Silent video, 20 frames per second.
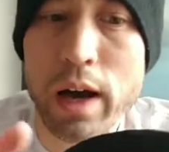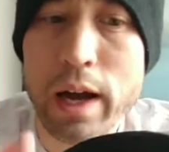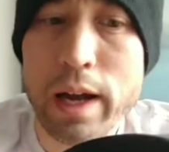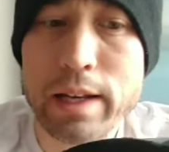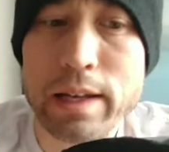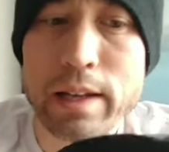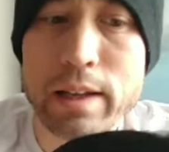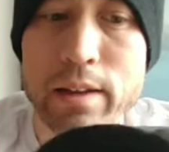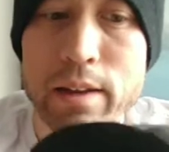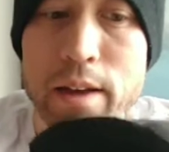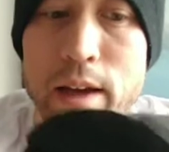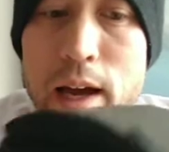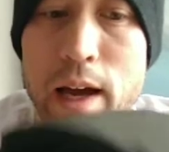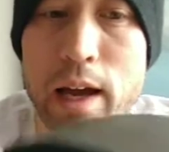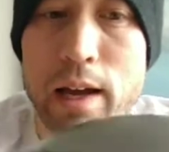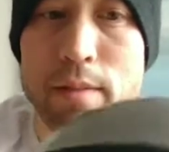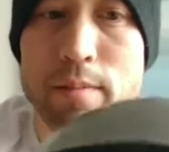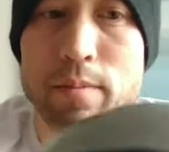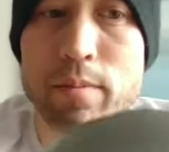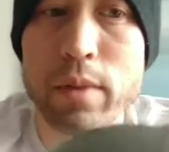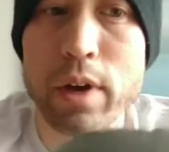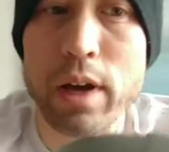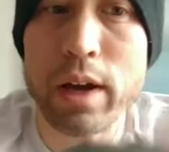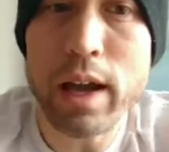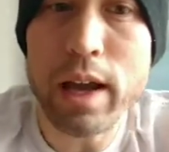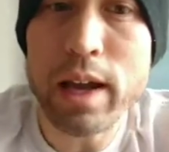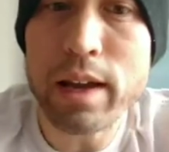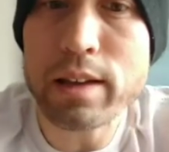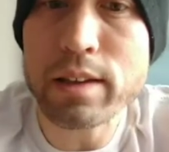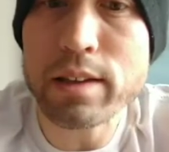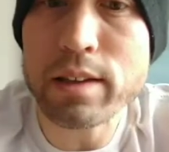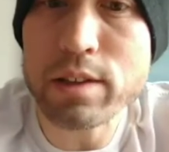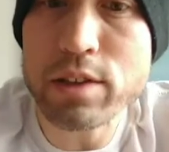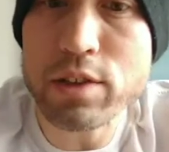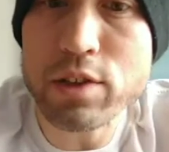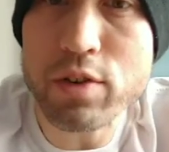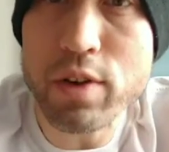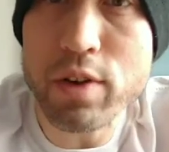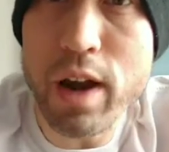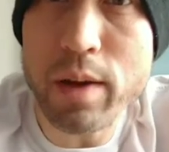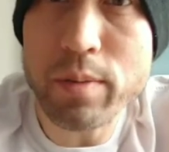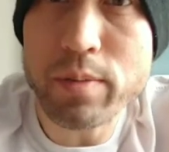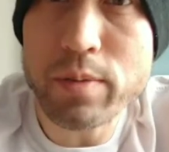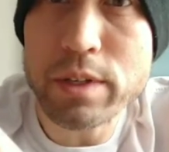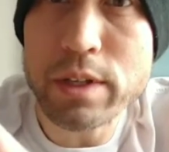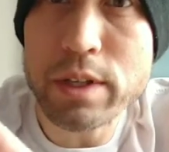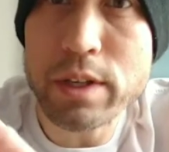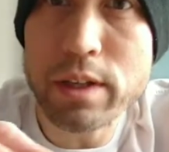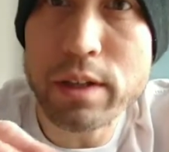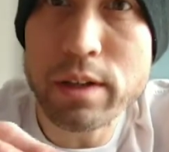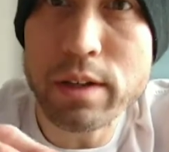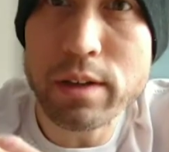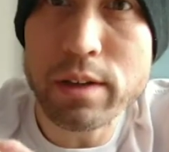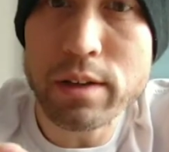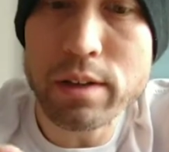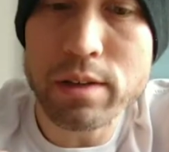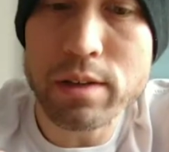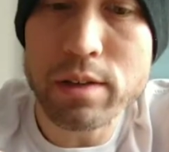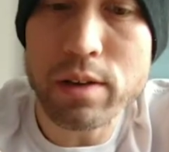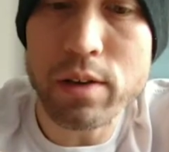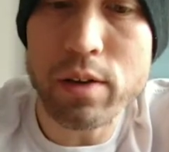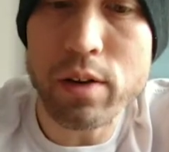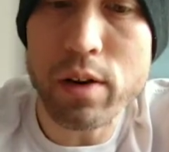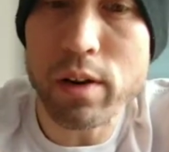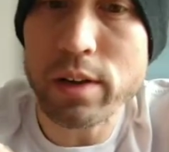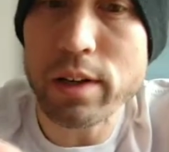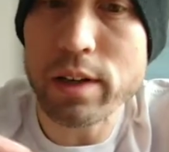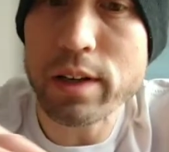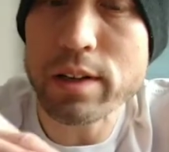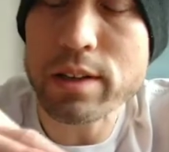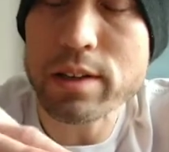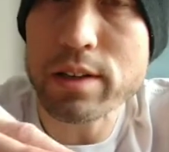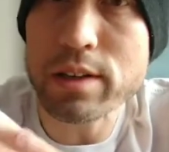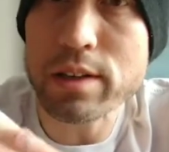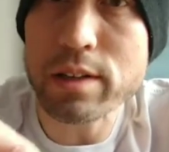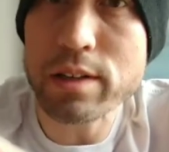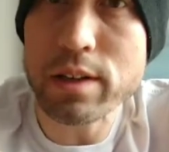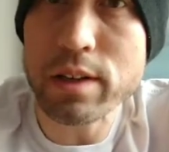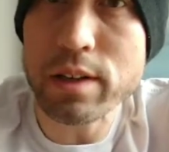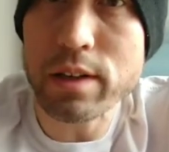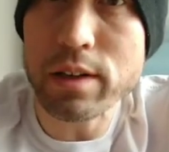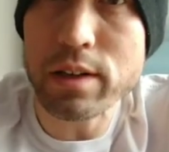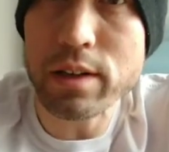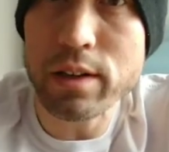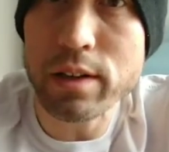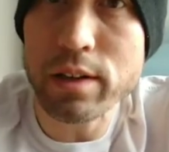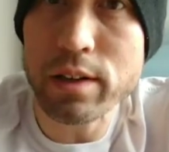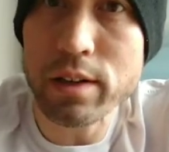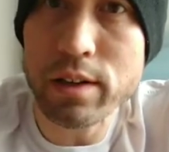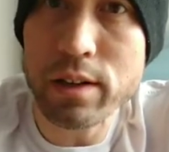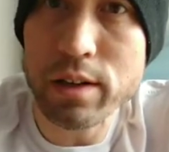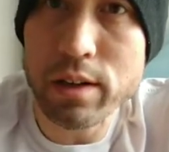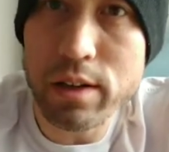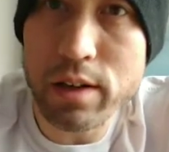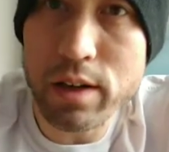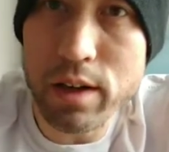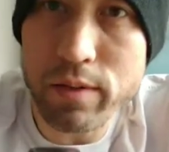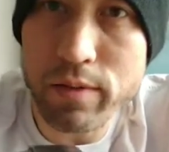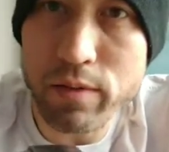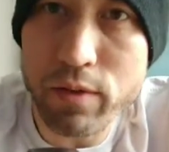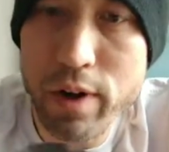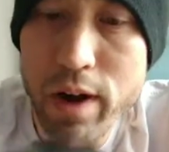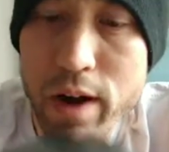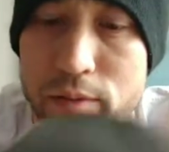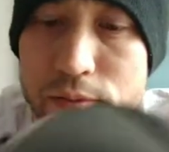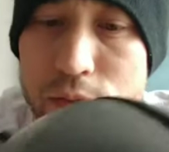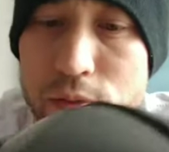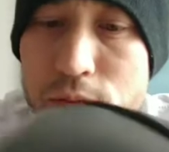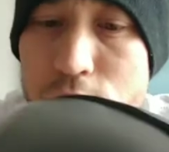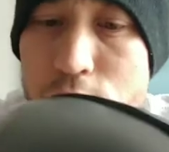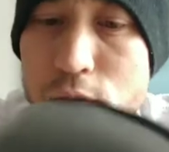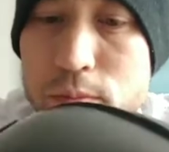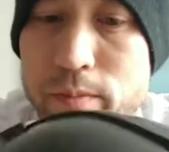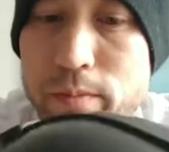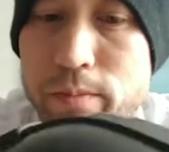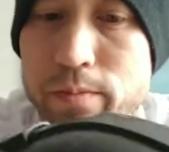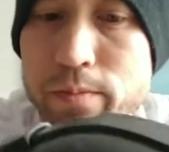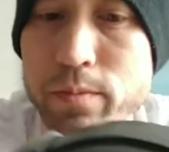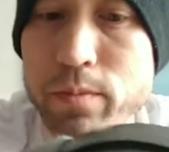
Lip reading: I did that. I added these straps in, so all it is kind of craft foam.